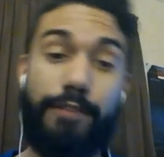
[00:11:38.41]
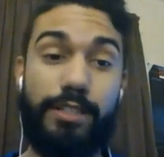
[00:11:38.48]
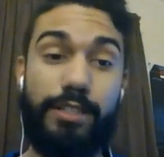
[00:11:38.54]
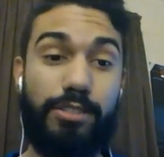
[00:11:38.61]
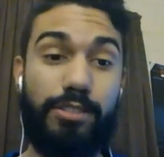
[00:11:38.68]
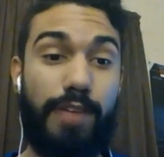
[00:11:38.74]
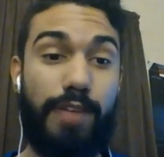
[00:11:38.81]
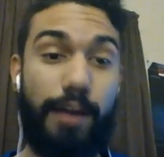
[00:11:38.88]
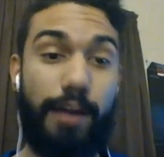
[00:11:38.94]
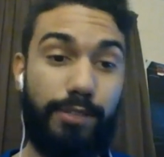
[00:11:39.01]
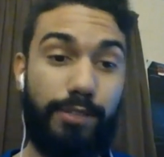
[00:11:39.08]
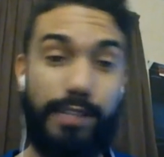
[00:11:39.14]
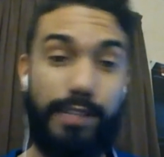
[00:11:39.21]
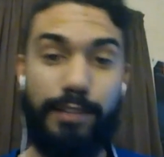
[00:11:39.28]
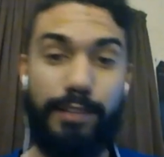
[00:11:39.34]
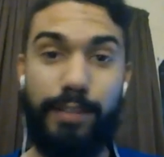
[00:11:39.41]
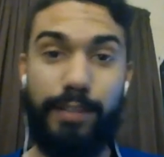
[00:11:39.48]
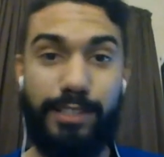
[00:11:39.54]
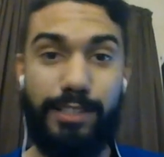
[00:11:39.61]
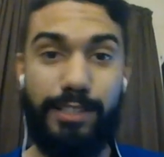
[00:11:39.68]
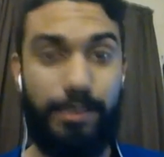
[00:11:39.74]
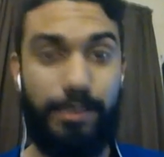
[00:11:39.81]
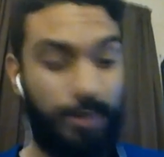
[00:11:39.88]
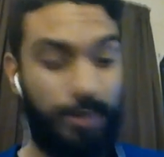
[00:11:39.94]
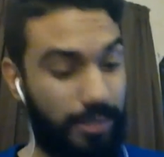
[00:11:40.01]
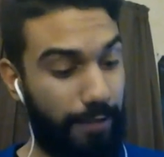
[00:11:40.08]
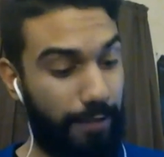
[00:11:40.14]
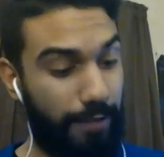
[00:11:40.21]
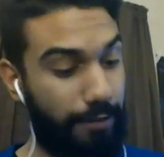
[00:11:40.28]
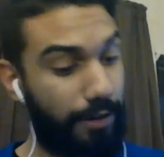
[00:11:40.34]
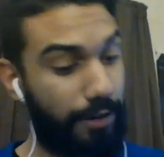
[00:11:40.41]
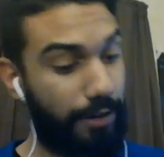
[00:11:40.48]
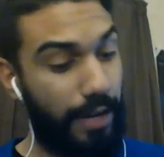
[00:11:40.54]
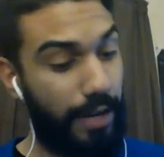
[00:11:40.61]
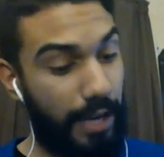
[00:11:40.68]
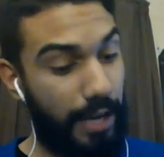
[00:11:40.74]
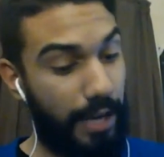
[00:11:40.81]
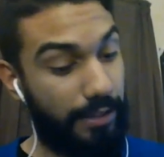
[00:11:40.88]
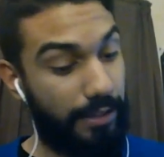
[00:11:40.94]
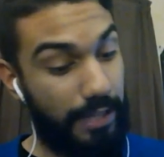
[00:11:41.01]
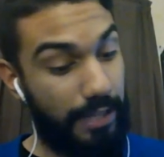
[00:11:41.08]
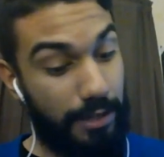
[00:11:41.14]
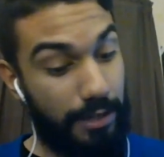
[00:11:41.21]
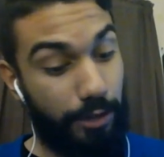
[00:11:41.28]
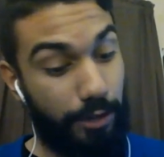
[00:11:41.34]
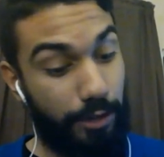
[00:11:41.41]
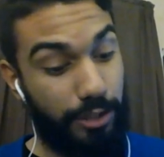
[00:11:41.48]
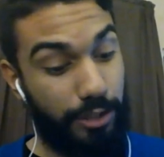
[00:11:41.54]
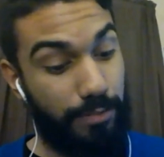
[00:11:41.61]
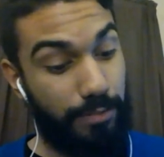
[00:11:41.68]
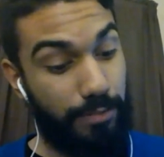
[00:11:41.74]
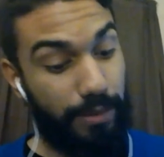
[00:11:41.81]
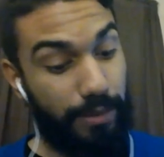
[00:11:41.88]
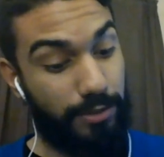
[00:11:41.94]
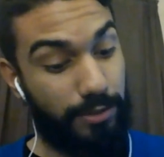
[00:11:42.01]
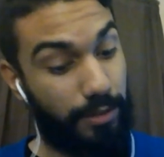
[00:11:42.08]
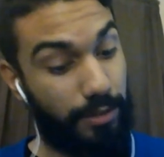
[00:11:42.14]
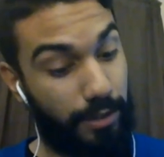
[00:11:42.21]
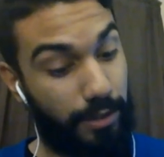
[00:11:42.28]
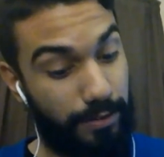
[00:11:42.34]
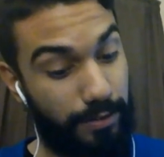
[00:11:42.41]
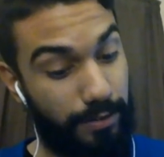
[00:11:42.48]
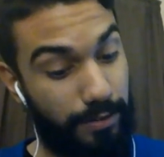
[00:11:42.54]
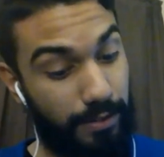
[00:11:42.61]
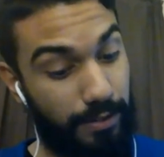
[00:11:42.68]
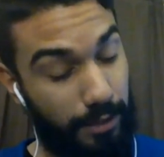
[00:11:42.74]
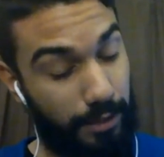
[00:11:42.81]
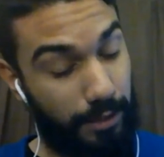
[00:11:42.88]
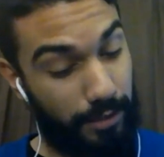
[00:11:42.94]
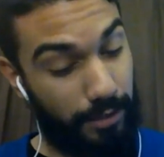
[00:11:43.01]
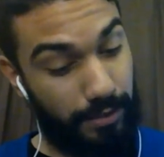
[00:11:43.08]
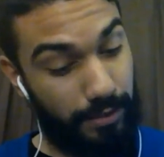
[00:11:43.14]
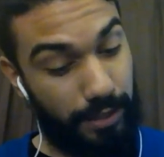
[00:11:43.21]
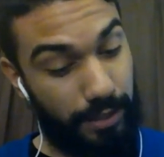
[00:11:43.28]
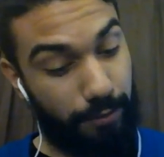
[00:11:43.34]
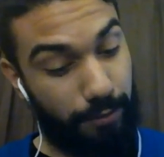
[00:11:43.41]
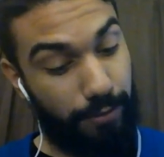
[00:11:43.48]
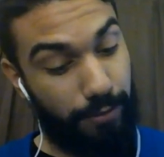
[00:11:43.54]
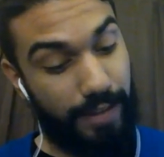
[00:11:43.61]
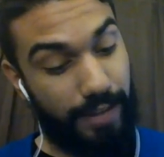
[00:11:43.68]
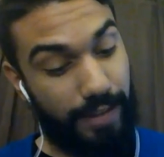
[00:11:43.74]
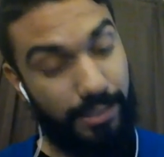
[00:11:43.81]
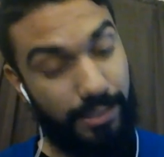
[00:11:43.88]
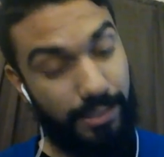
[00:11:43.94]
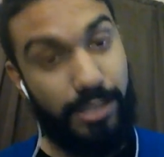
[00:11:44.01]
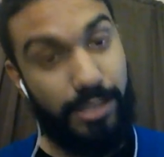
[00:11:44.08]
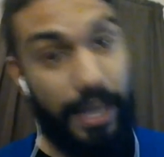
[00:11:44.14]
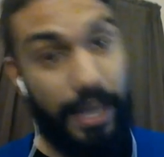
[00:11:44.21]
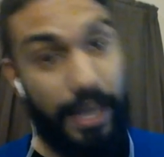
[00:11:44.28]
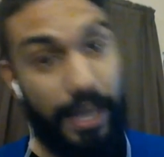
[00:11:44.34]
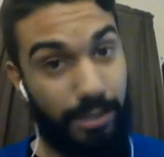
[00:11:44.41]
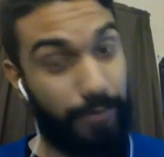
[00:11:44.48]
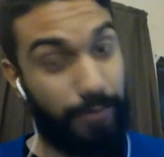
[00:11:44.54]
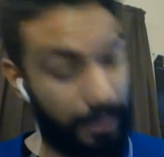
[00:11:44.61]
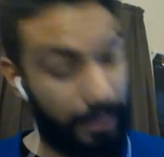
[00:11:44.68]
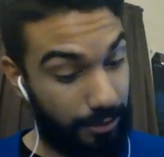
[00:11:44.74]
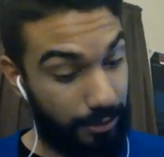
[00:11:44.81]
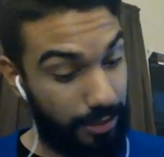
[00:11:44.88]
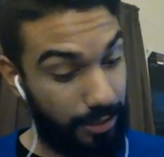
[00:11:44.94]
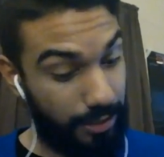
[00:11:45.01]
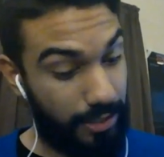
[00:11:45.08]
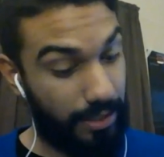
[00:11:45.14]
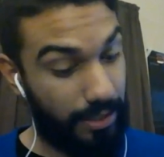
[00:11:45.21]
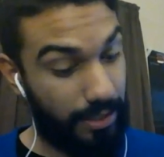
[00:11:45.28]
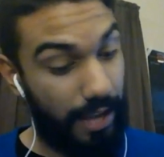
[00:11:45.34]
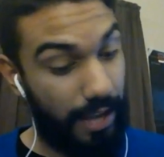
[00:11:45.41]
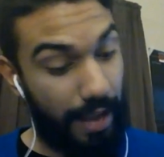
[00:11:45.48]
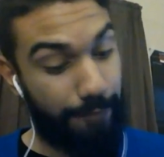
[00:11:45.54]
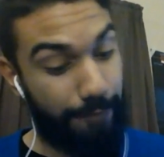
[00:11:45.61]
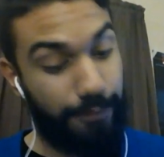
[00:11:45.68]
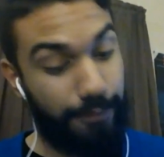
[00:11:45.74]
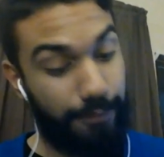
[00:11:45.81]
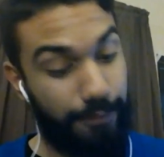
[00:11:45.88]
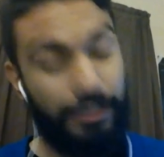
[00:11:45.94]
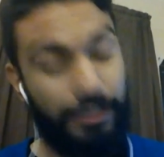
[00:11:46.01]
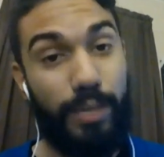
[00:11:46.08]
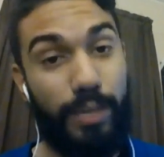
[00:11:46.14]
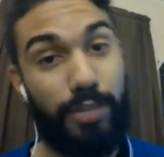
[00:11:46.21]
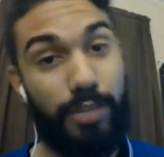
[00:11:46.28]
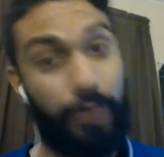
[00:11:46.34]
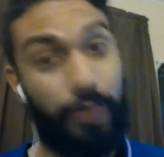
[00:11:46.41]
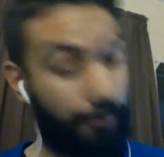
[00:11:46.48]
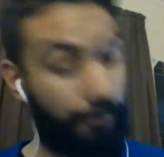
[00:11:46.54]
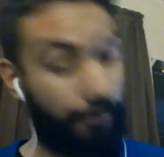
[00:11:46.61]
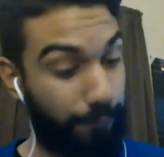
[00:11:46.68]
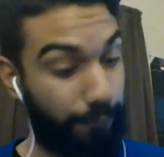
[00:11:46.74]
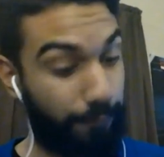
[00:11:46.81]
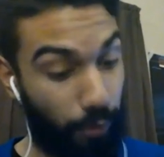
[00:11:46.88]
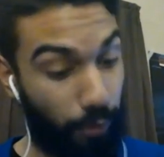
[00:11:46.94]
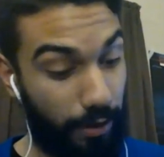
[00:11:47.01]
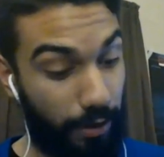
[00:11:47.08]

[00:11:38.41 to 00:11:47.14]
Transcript: So now if we take a look at some of the stuff here, the Hershey Bears are currently are ranked in the standings of the regular season at 50, 23, and 4.